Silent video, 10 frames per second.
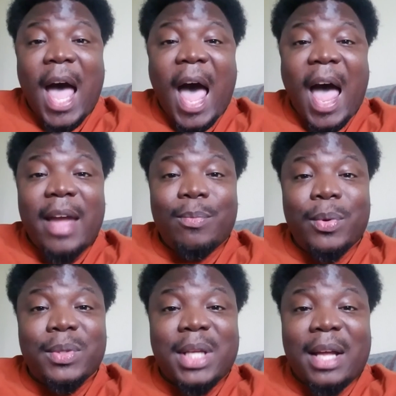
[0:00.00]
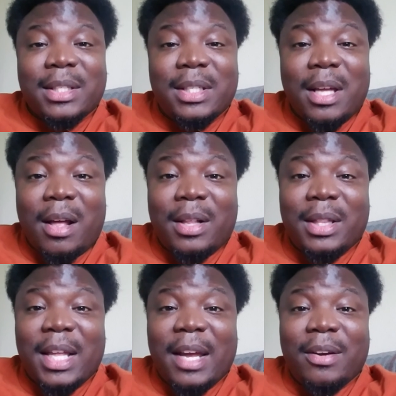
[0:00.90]
I will talk to
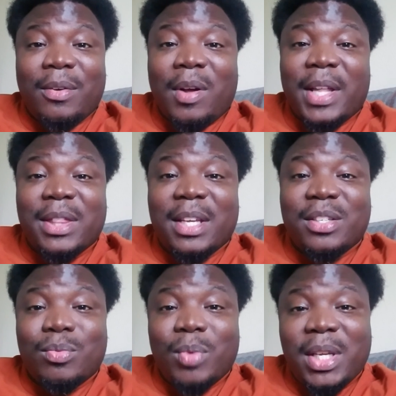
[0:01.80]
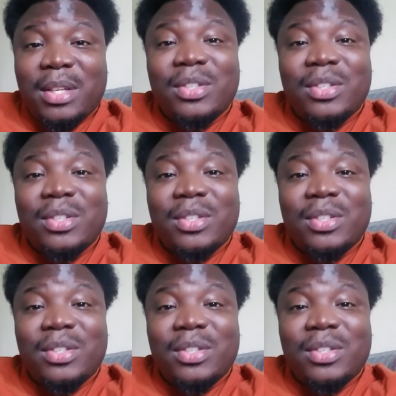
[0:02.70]
y'all later on this week.